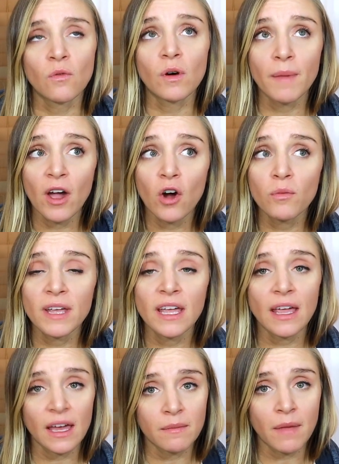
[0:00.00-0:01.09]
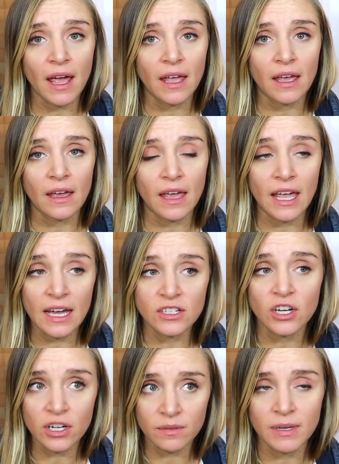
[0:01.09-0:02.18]
well, my OB
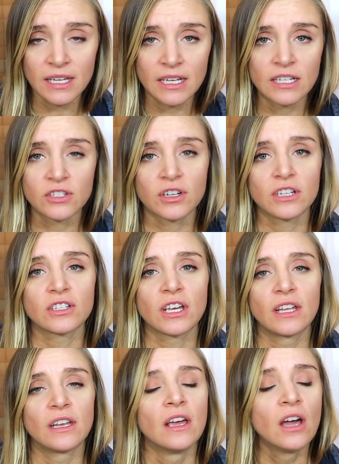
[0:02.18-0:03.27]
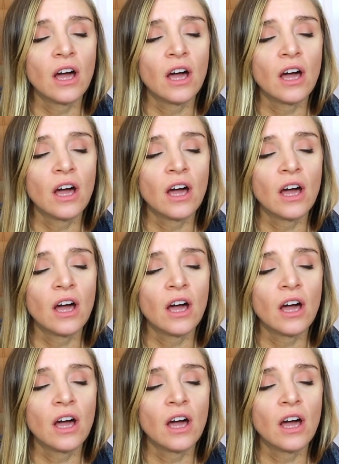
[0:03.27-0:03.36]
and her pediatrician